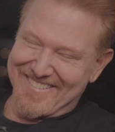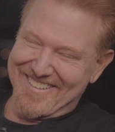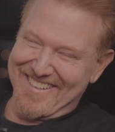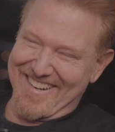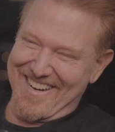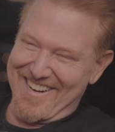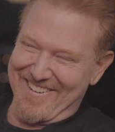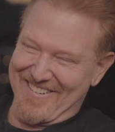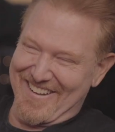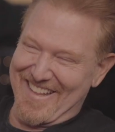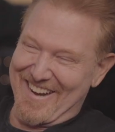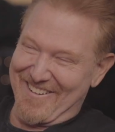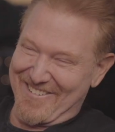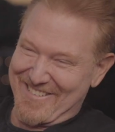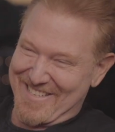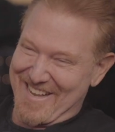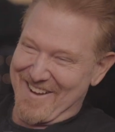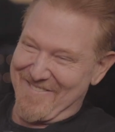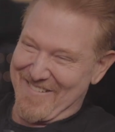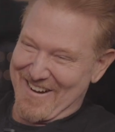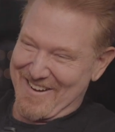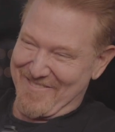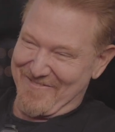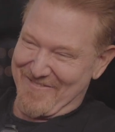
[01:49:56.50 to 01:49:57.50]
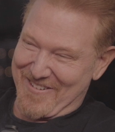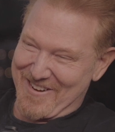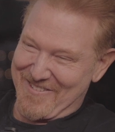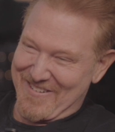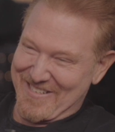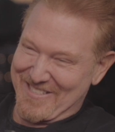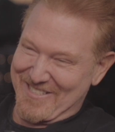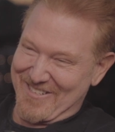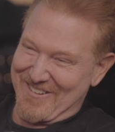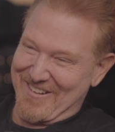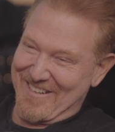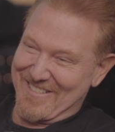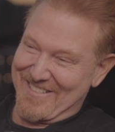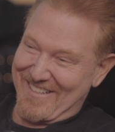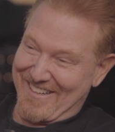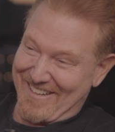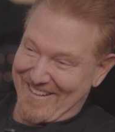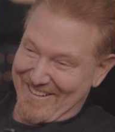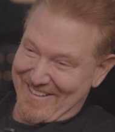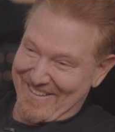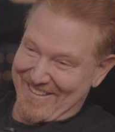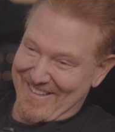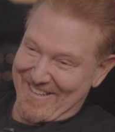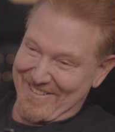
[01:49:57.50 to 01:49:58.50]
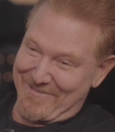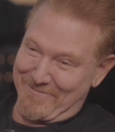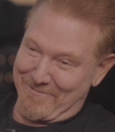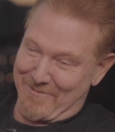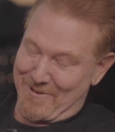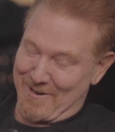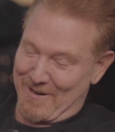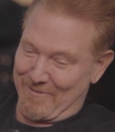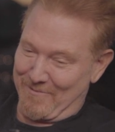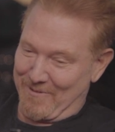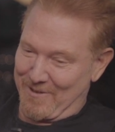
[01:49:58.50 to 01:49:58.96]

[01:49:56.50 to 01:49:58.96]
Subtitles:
anyway, that was not my part of my story. This point